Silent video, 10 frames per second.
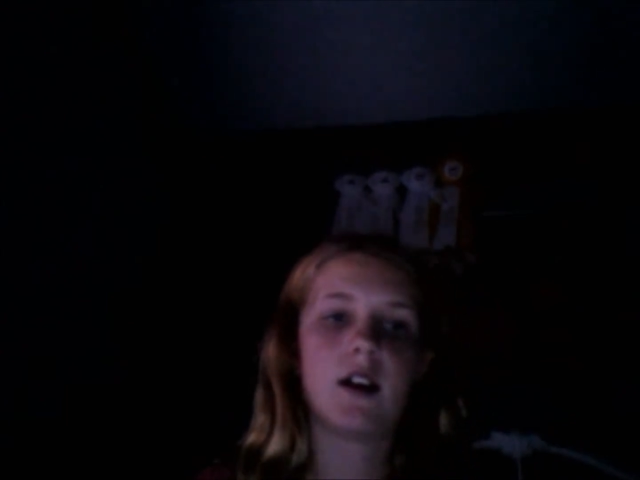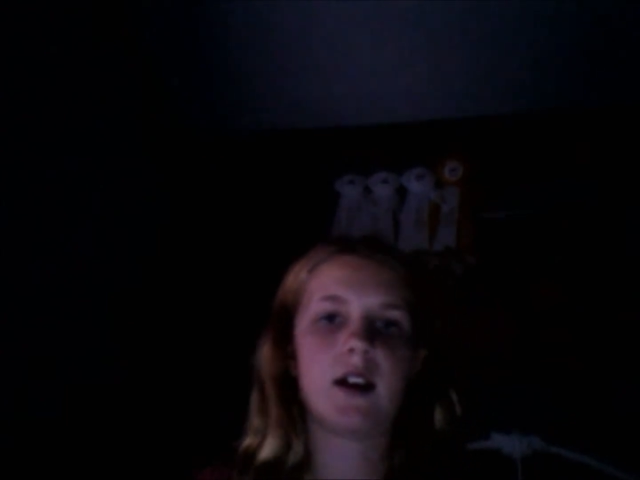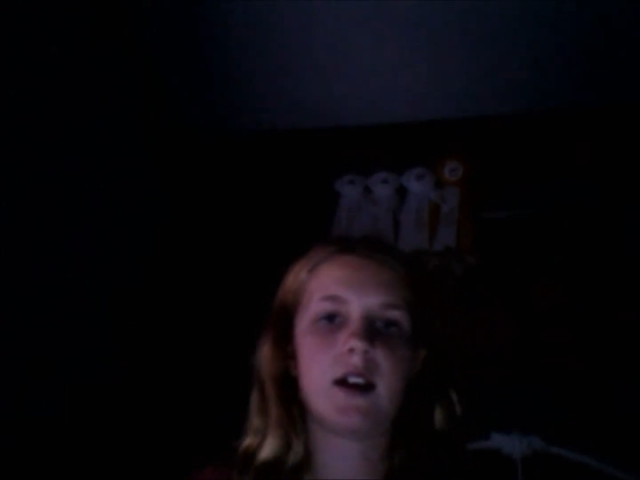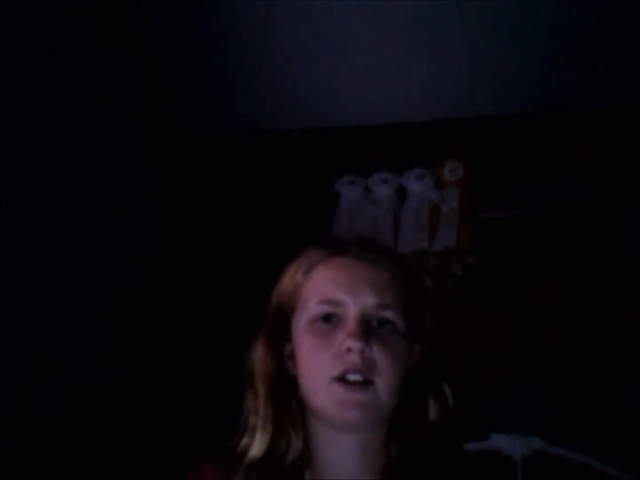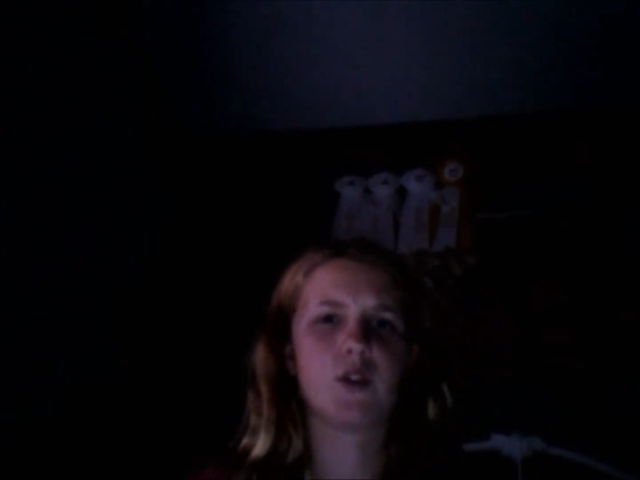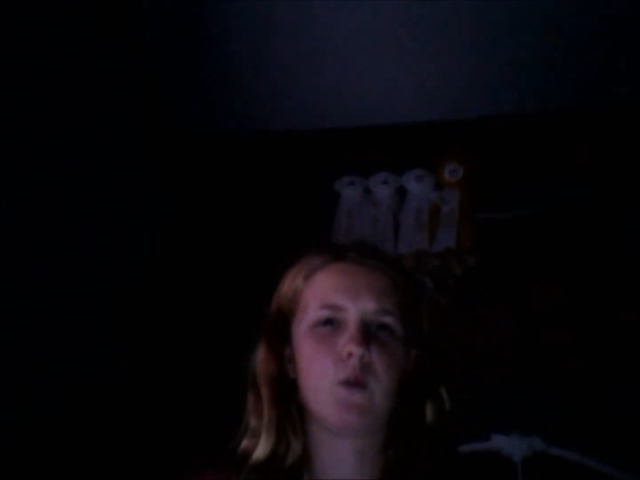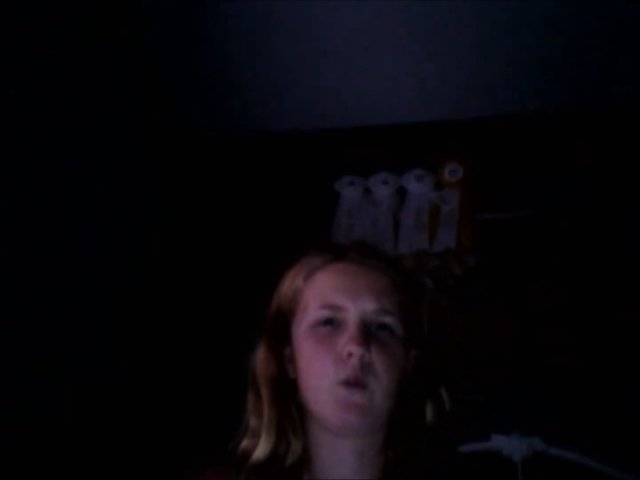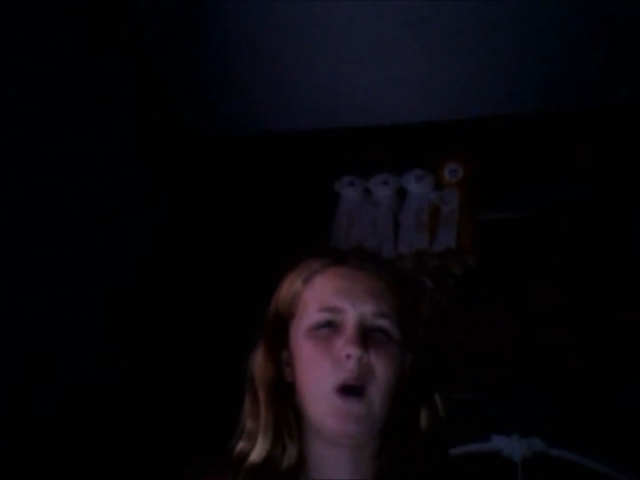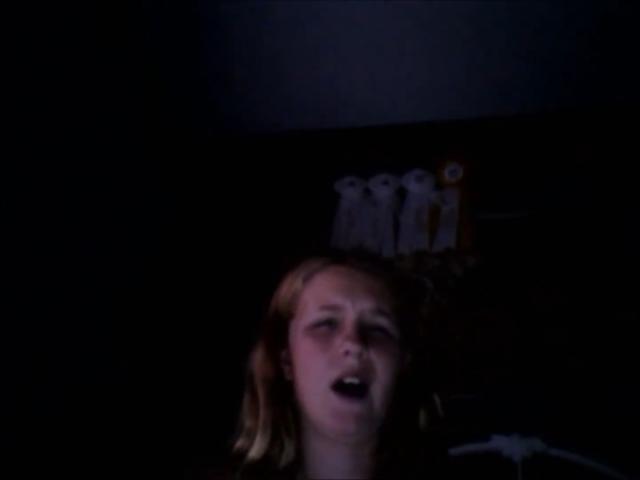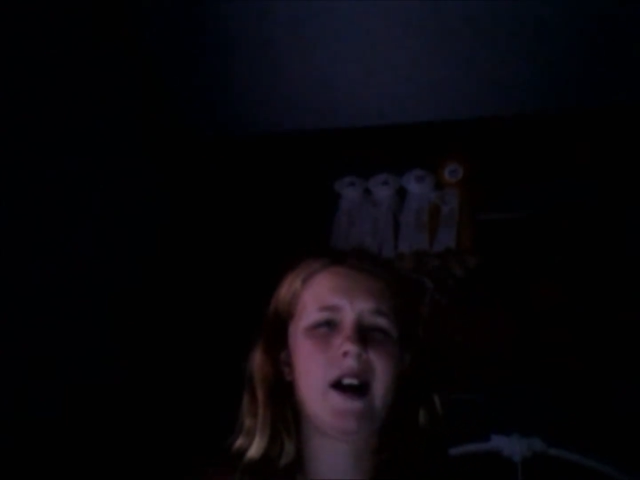And
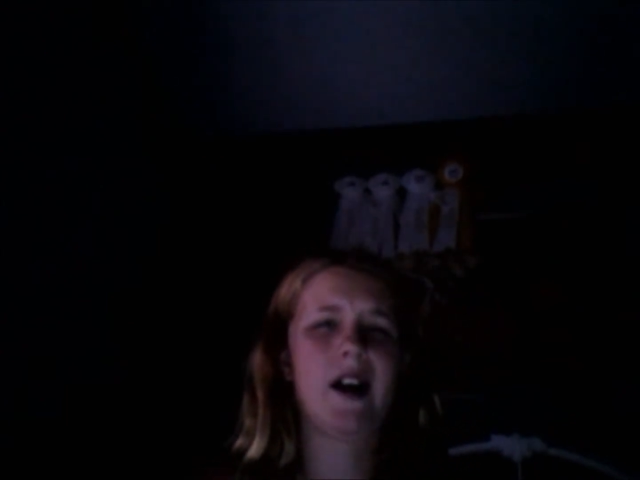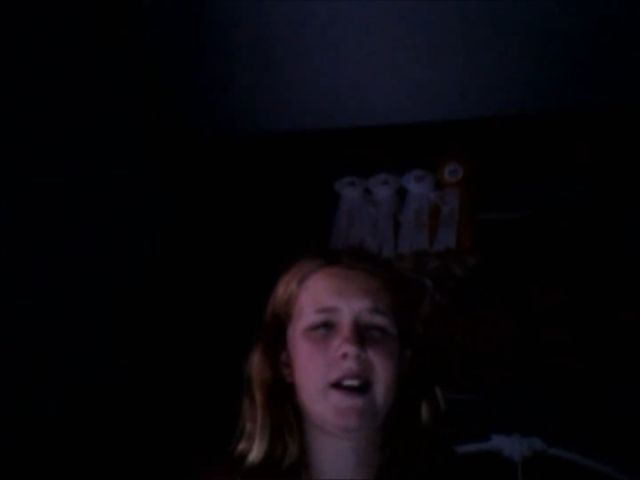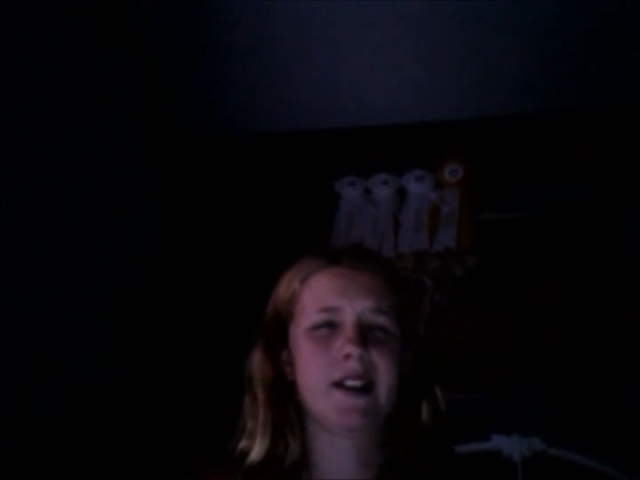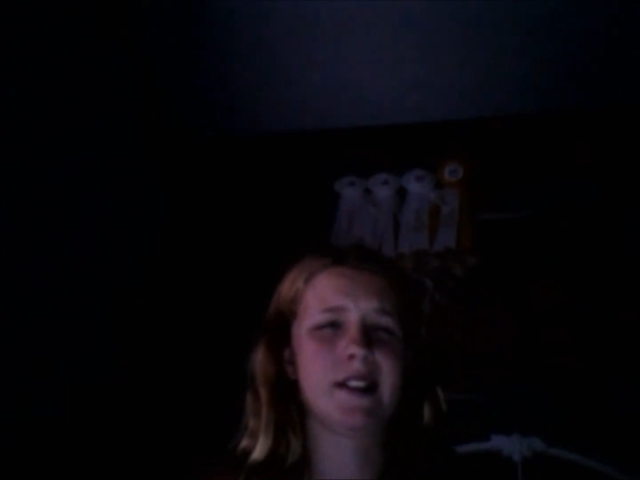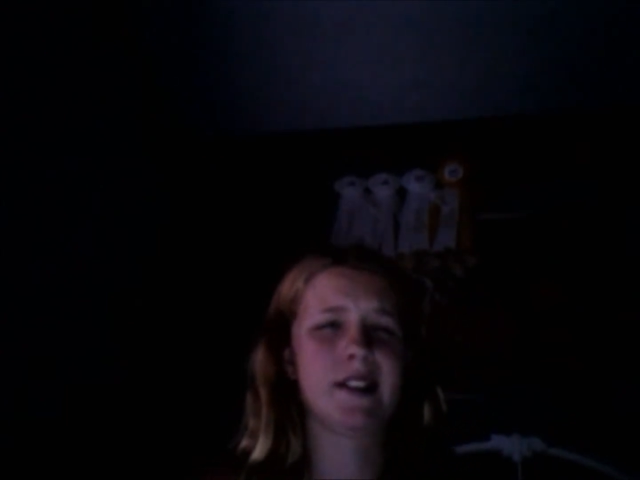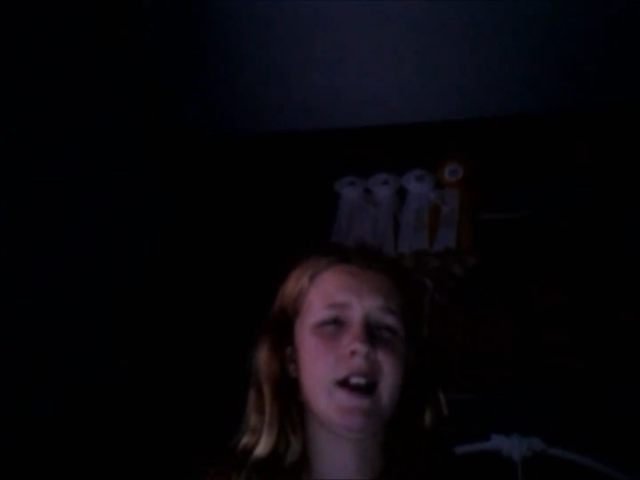why is